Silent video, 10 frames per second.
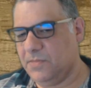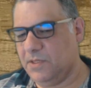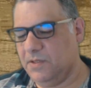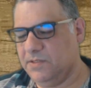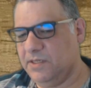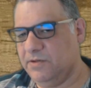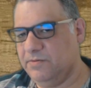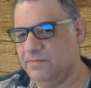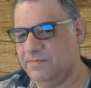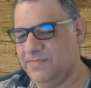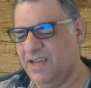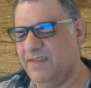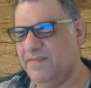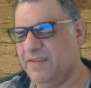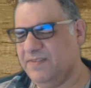So yeah, I
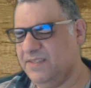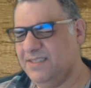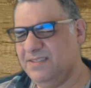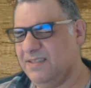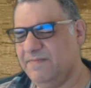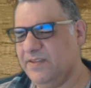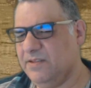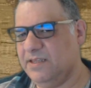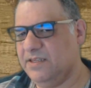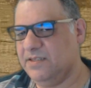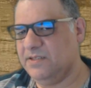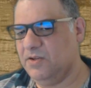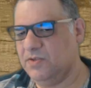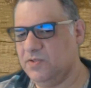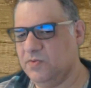think I've seen something like this.
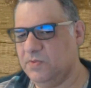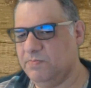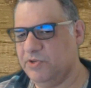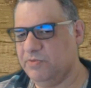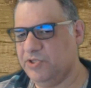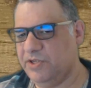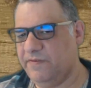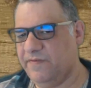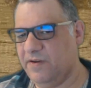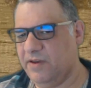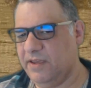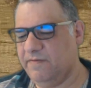Castles, bishop g5.